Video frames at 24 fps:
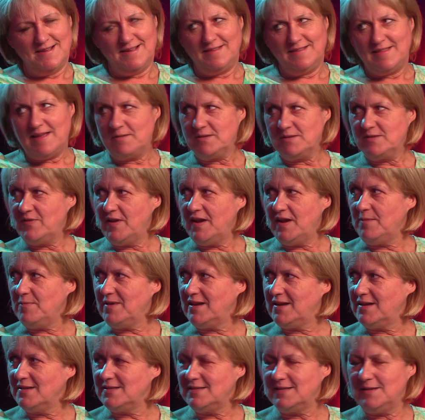That was funny
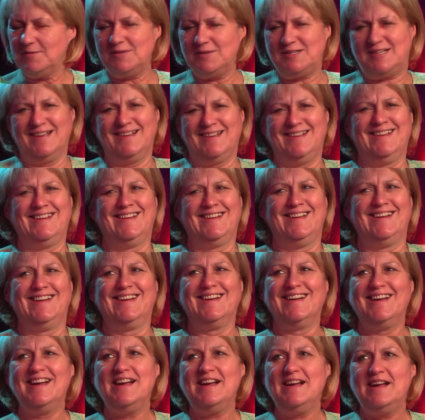because it was.
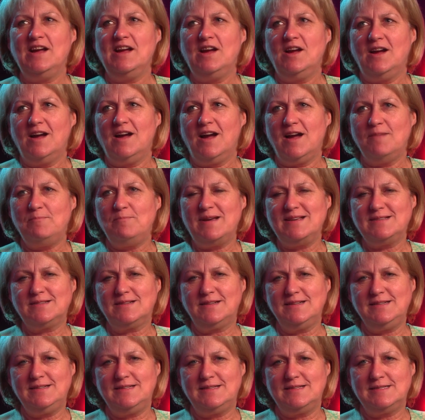I
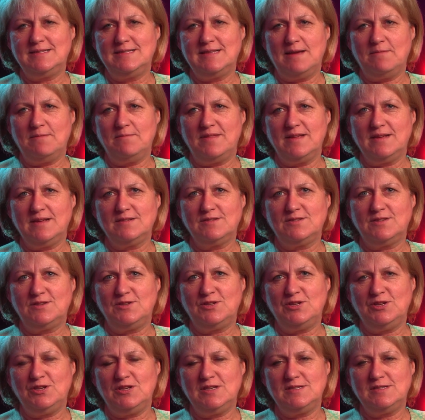basically did the same things
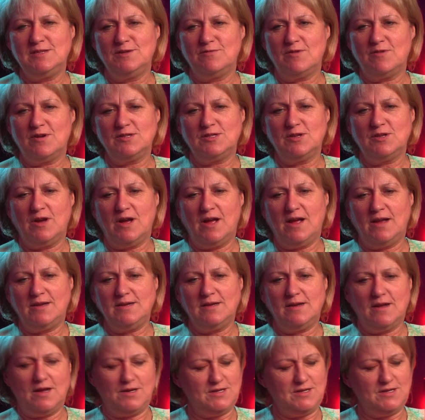2 years in a row. So I did